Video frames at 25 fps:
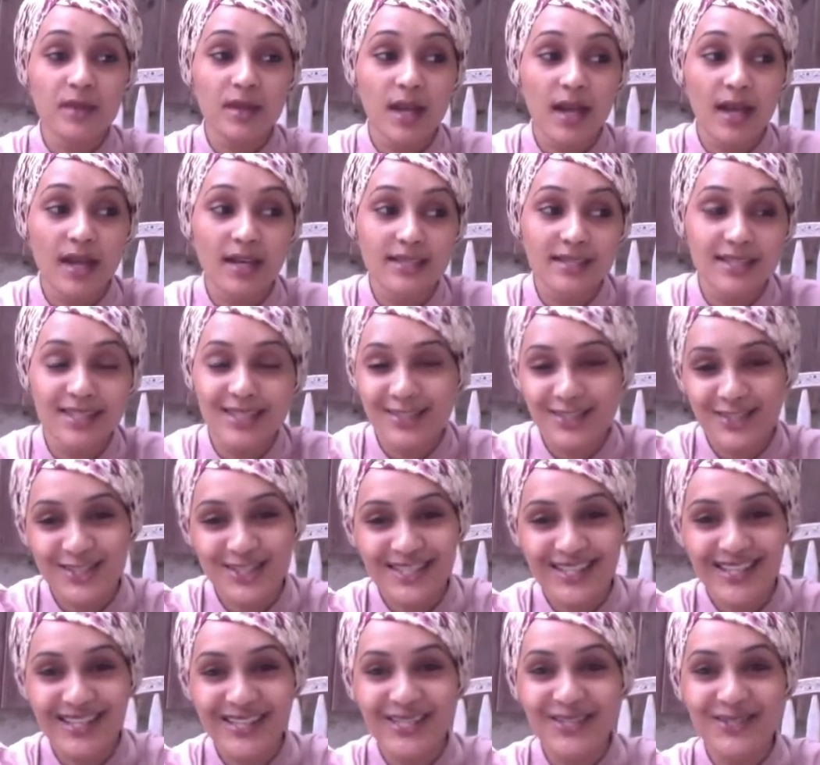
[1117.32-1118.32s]
And yeah, just
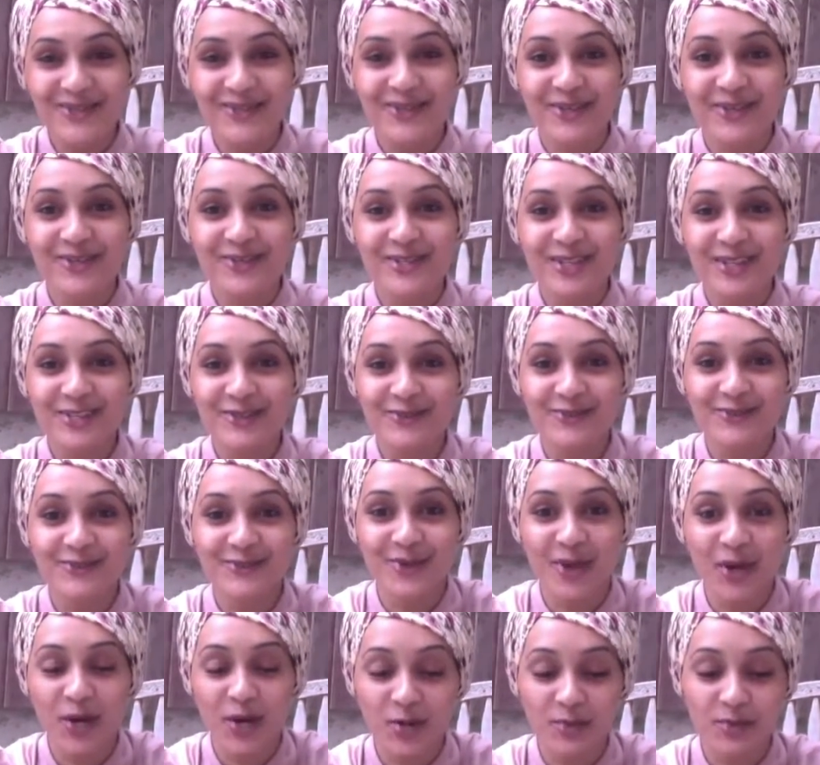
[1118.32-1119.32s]
thank you in general.
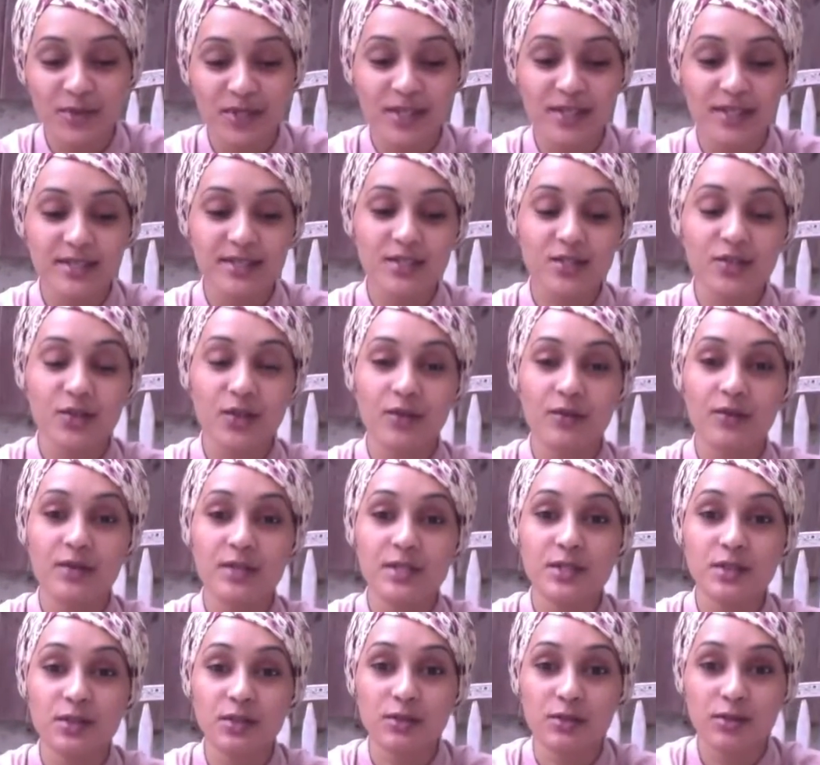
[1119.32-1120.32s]
I hope you guys enjoy the
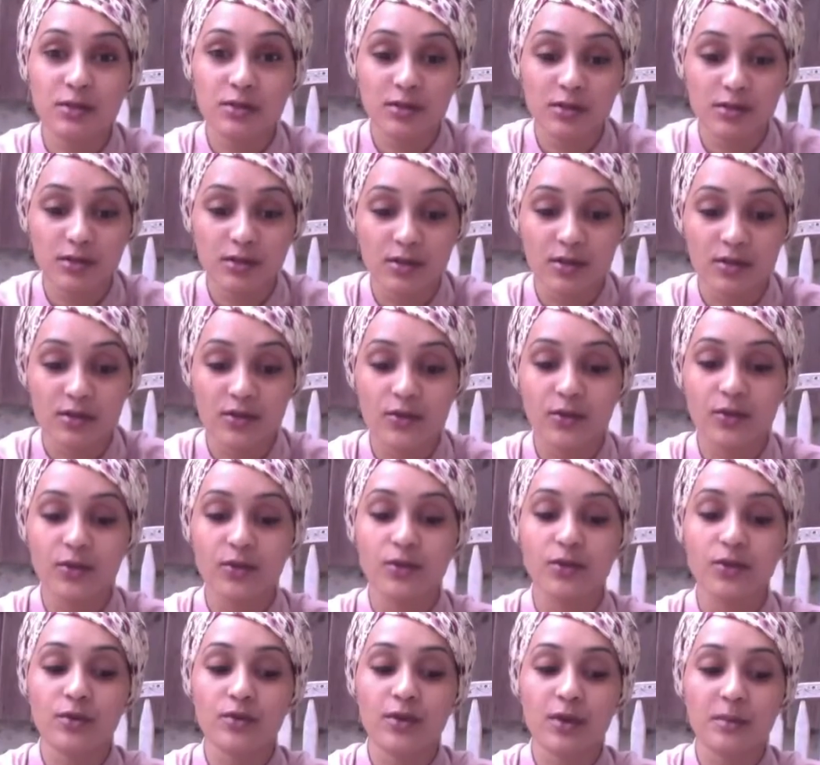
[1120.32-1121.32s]
rest of
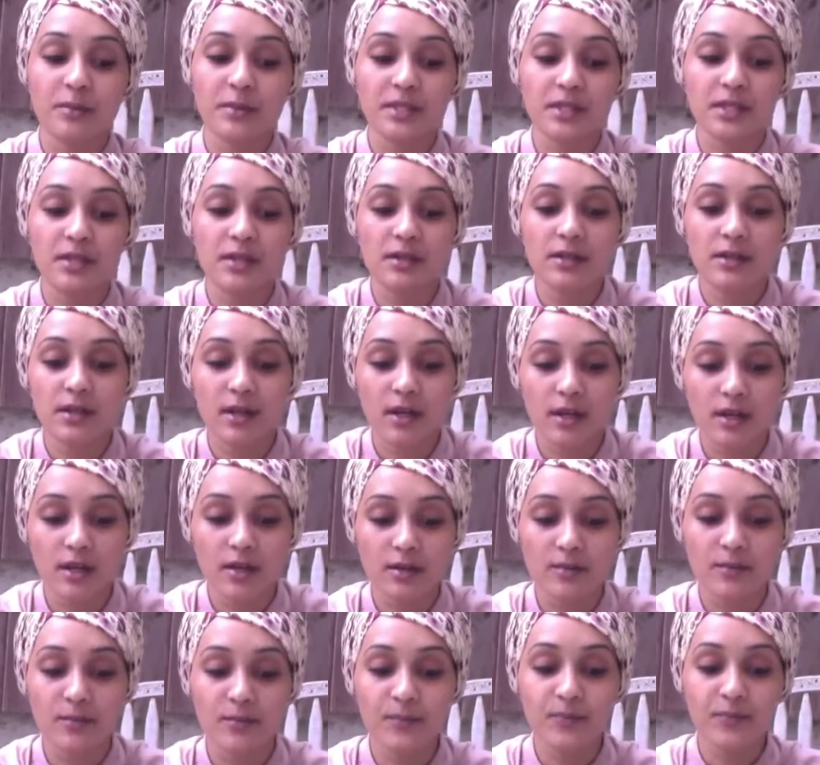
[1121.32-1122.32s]
your Ramadan.
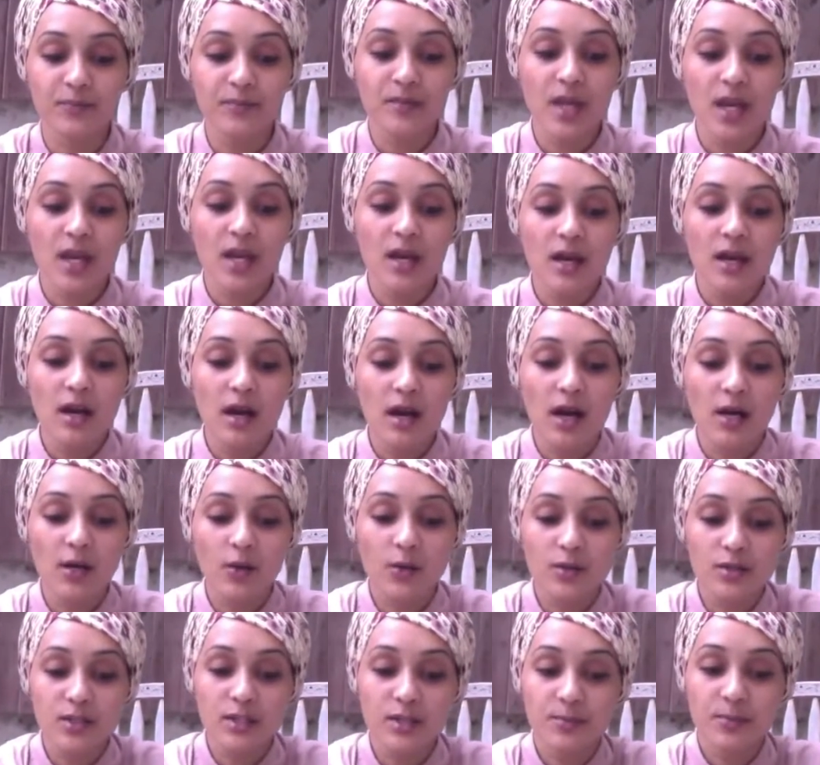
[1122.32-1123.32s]
I
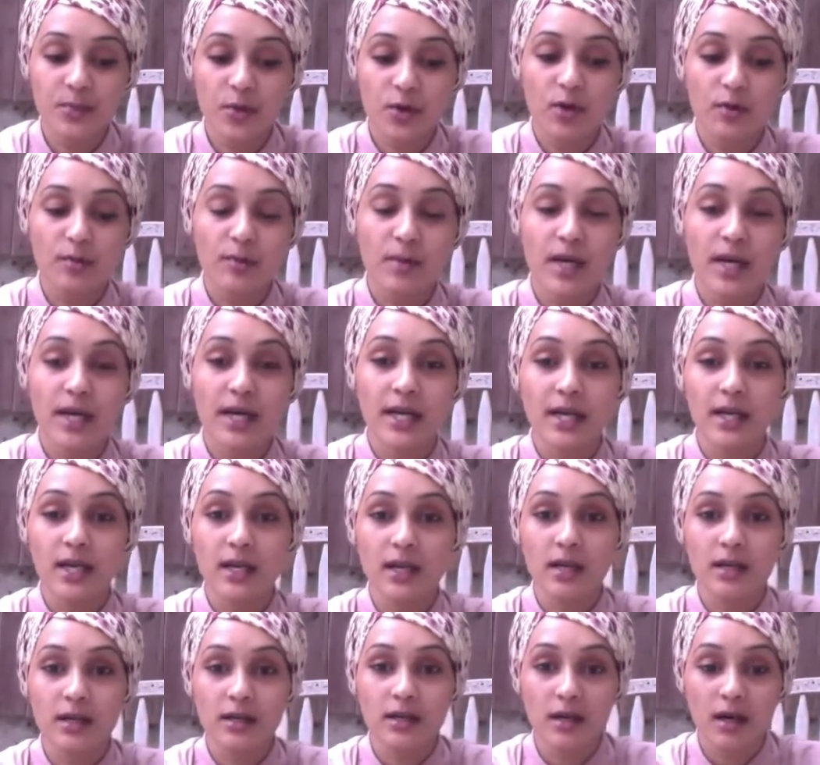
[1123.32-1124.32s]
also put on my
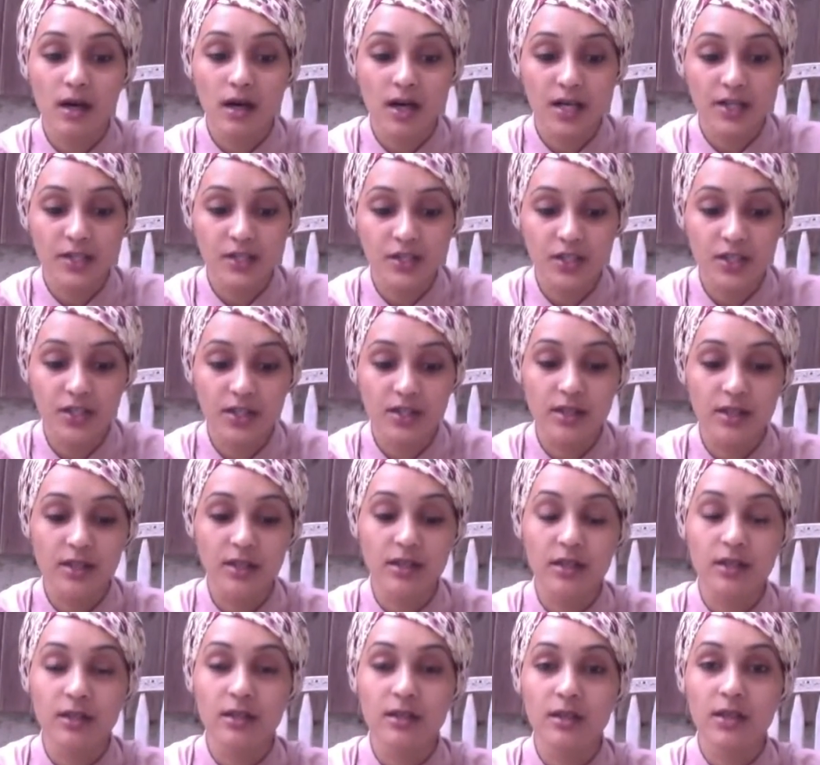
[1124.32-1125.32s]
IG
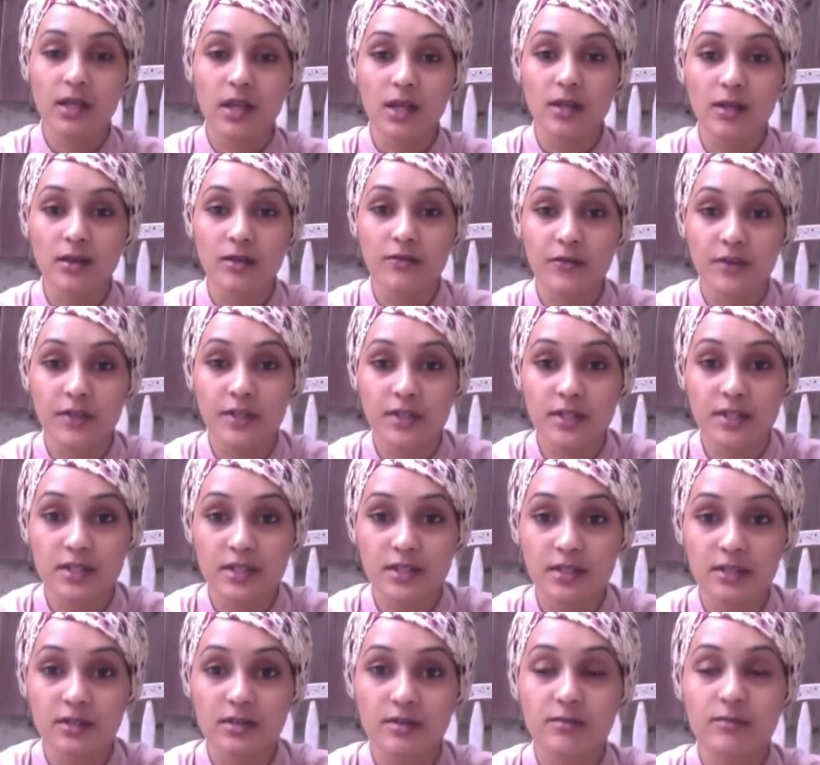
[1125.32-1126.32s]
that the
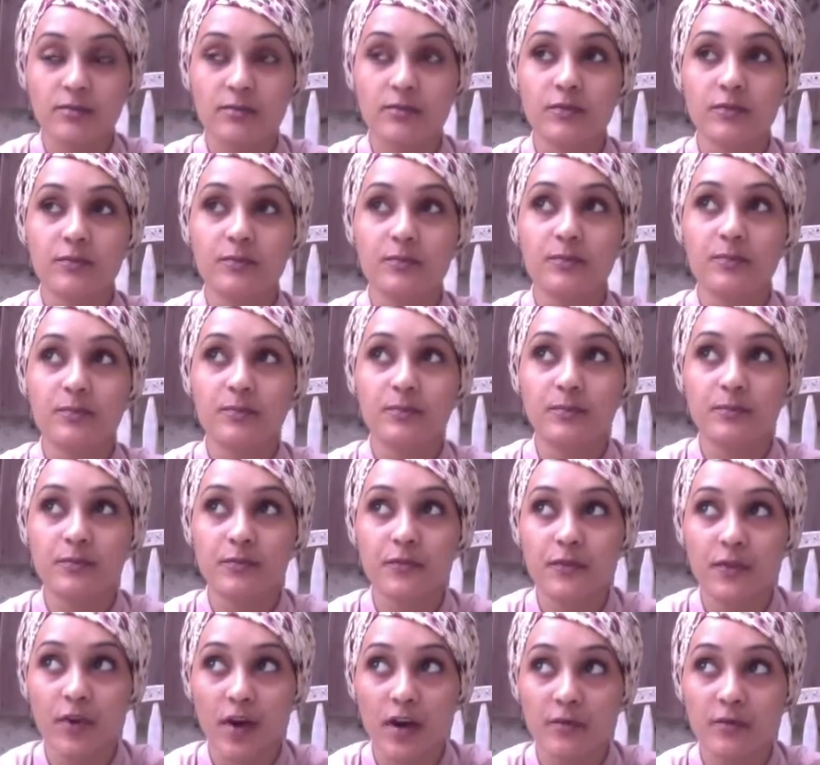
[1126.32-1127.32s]
first
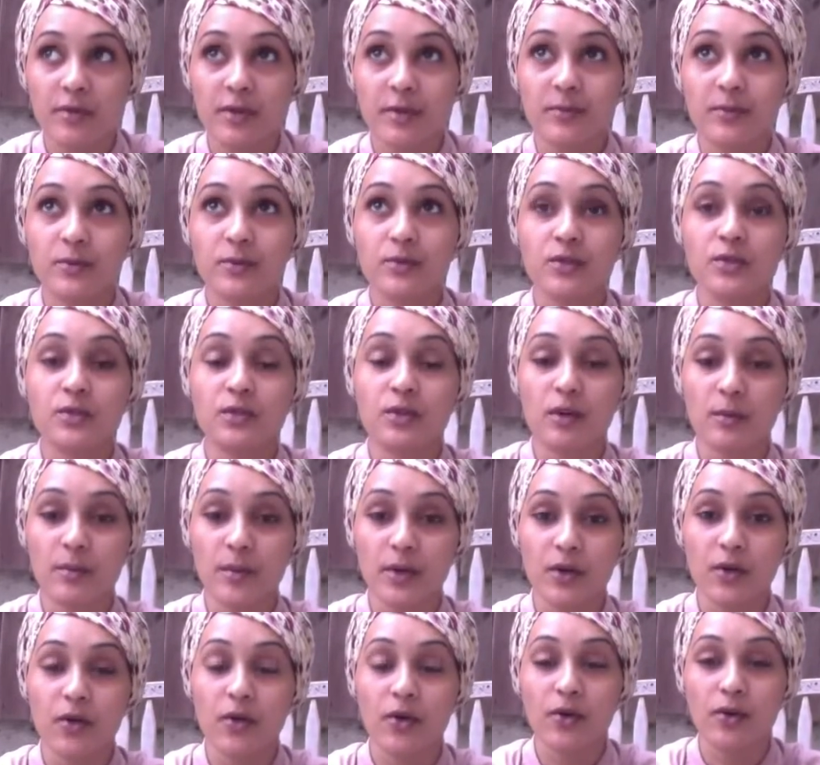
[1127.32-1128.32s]
5 people to
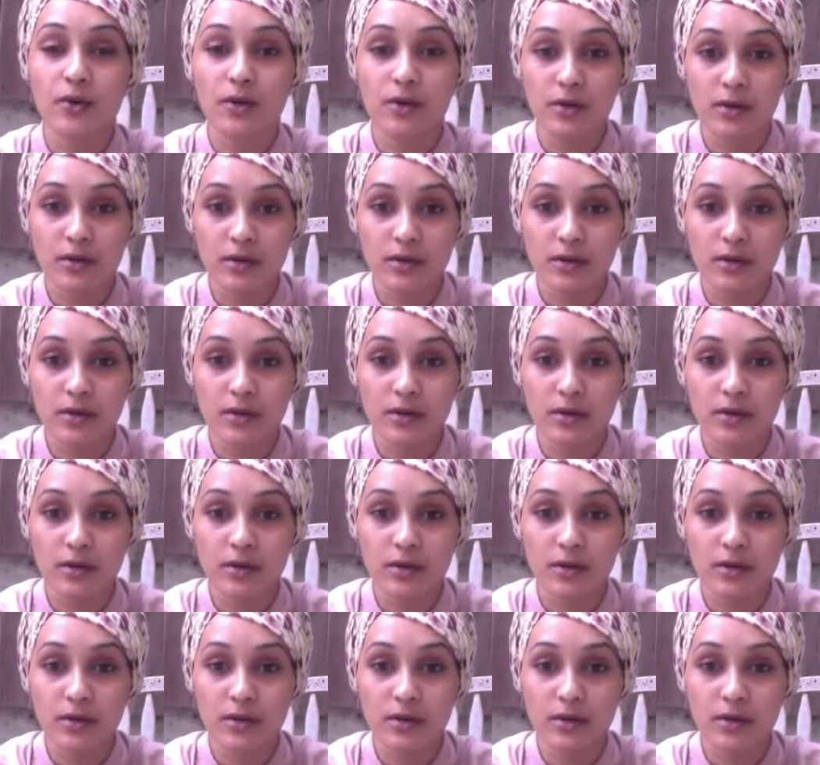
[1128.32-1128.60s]
comment on